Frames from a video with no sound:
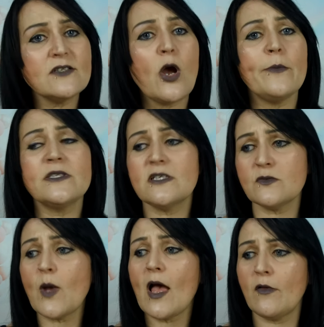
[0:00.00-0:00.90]
comments as
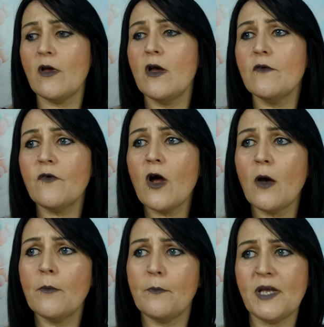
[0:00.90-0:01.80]
well
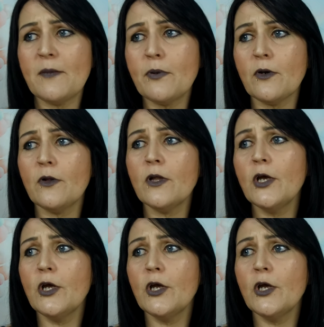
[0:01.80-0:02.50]
from people